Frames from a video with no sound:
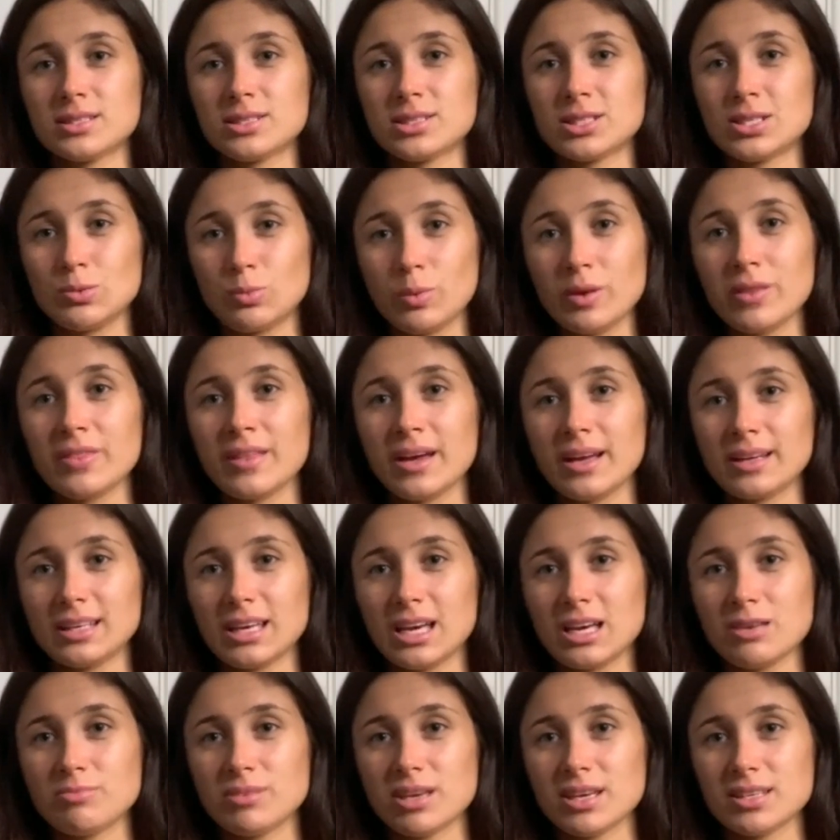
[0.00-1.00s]
to win that
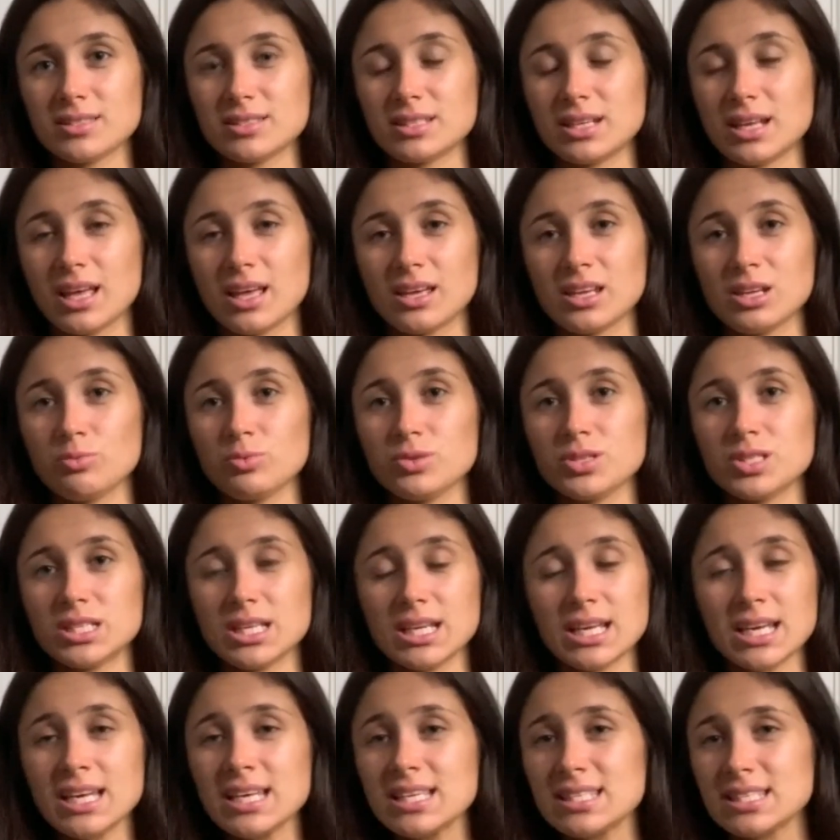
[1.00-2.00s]
game yesterday and it was
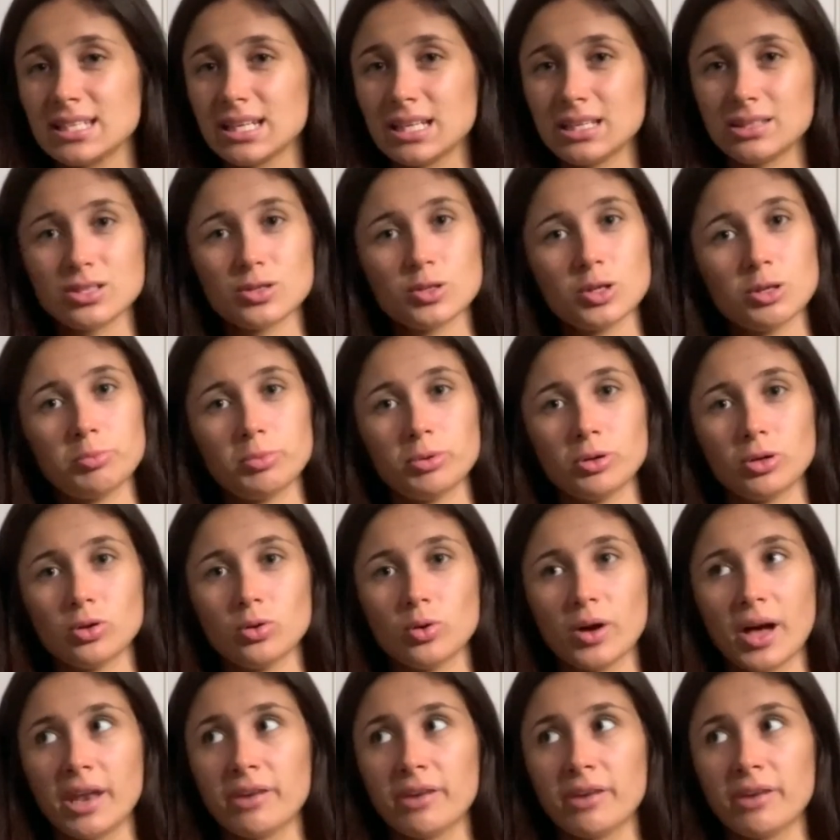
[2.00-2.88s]
easily doable